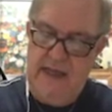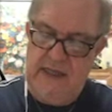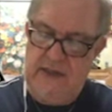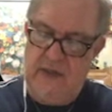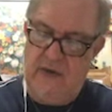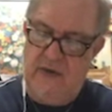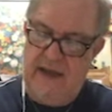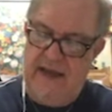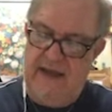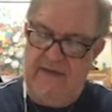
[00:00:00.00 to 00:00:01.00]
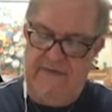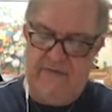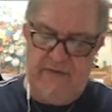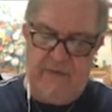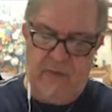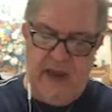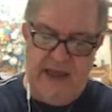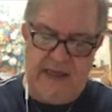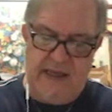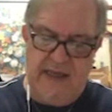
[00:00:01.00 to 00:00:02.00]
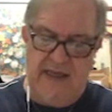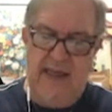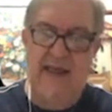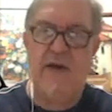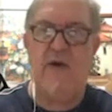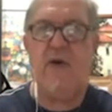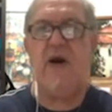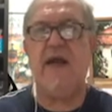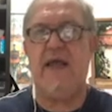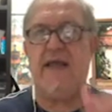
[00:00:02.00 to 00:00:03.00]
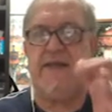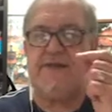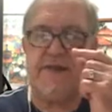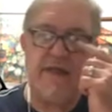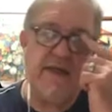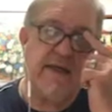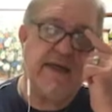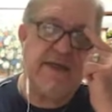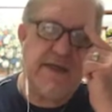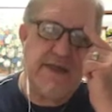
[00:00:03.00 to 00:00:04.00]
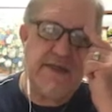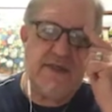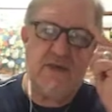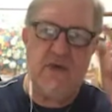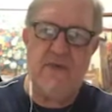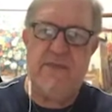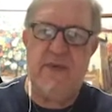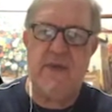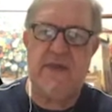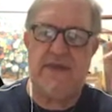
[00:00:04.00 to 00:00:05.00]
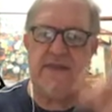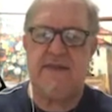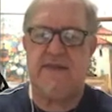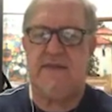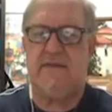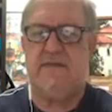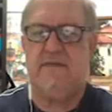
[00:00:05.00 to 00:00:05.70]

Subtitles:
So if we break E or H in Cartesian components,